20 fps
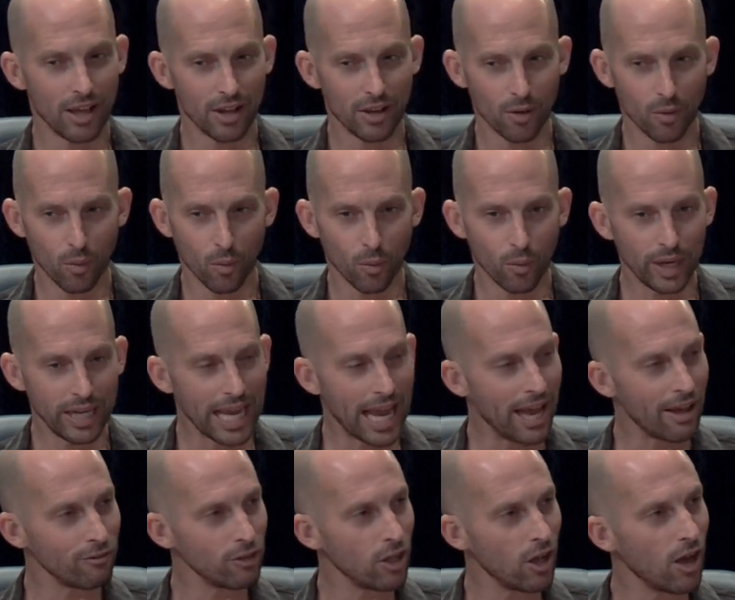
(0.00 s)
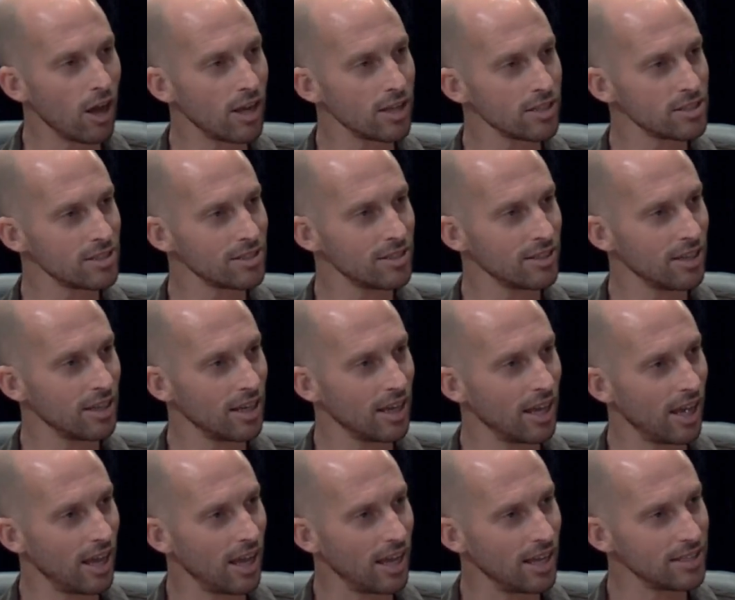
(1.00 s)
we have lost
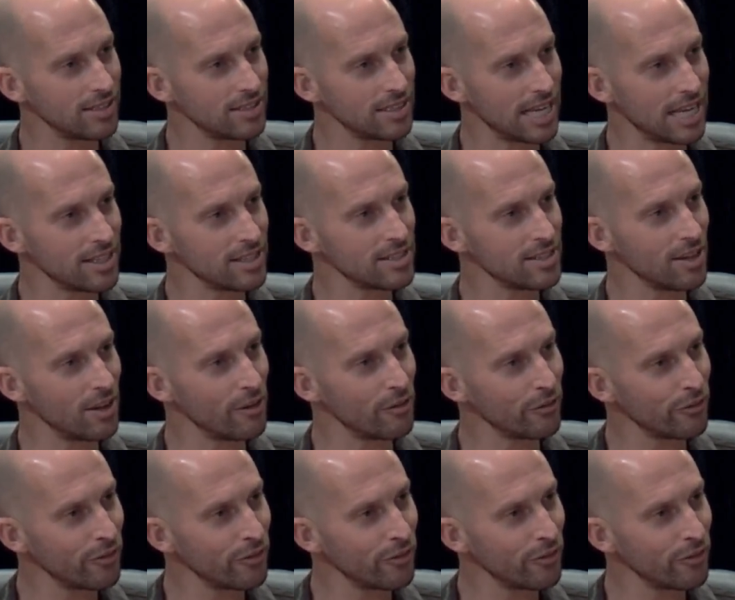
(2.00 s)
a sense of